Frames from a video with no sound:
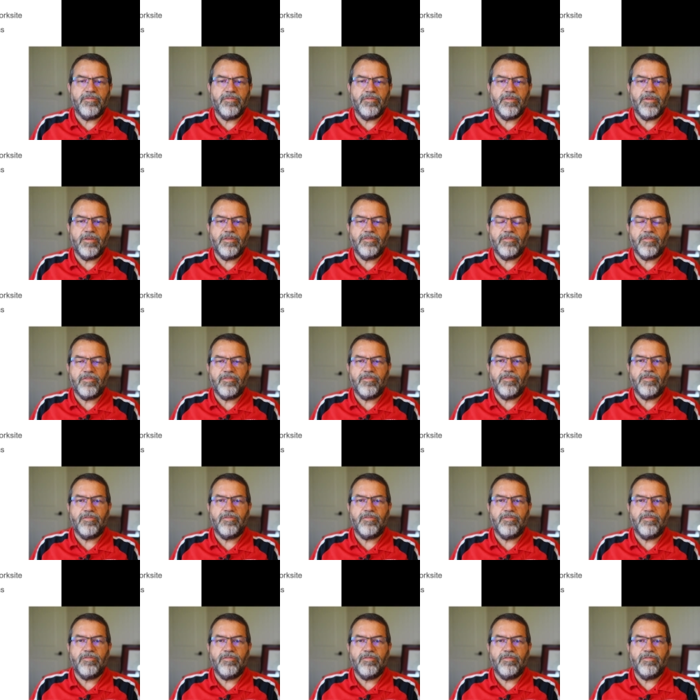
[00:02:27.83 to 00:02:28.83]

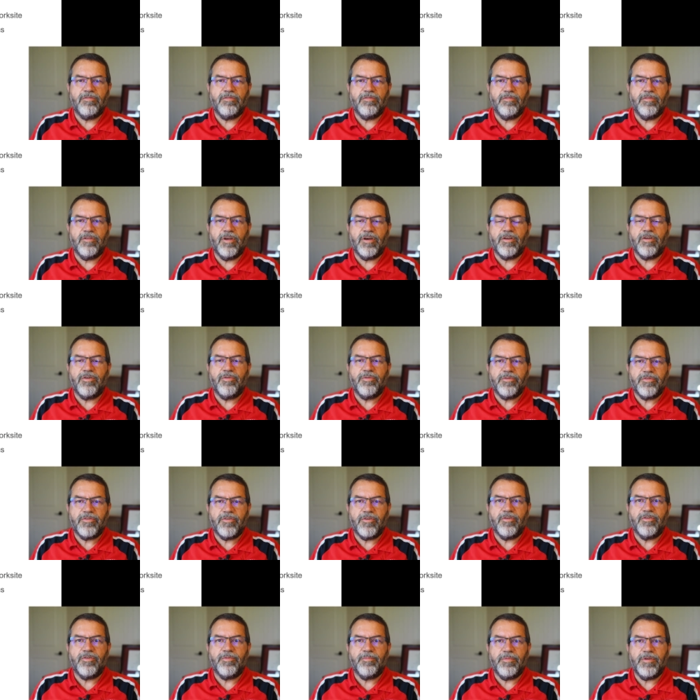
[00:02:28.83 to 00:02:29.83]
It's not always
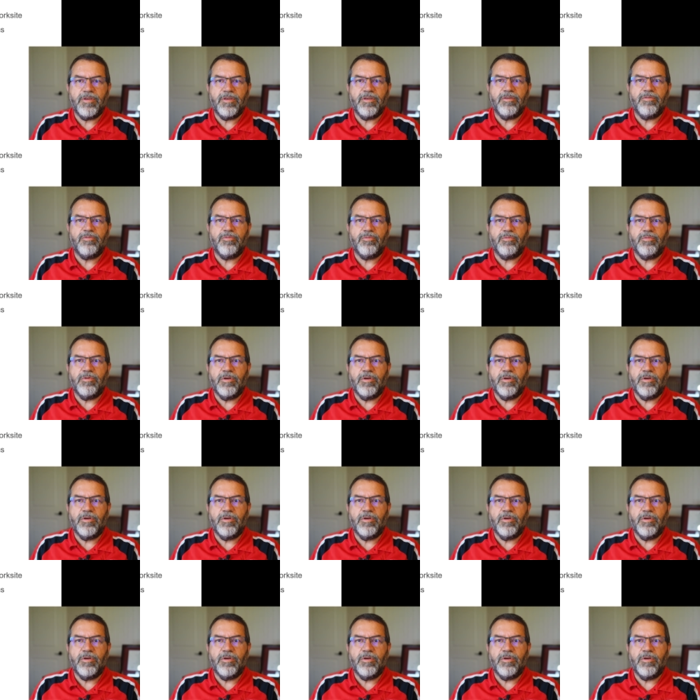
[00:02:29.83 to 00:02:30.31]
going to be